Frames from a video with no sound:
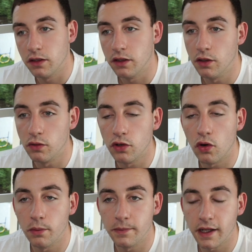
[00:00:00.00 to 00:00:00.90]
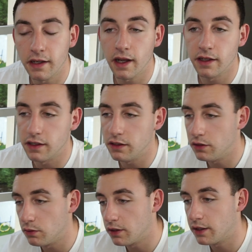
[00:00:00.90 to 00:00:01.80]
you'll know them then, and then
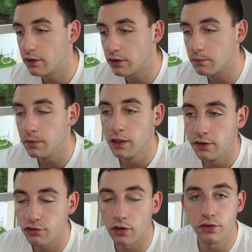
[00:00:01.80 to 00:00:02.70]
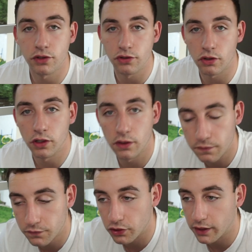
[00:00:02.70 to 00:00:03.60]
you'll hear them throughout your journey
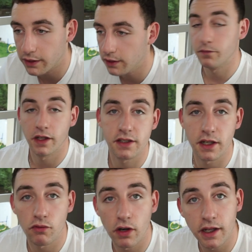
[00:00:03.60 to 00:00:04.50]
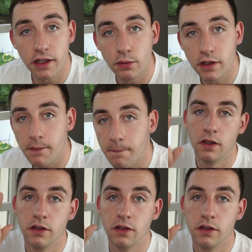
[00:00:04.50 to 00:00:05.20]
of trading. Let's get right into it.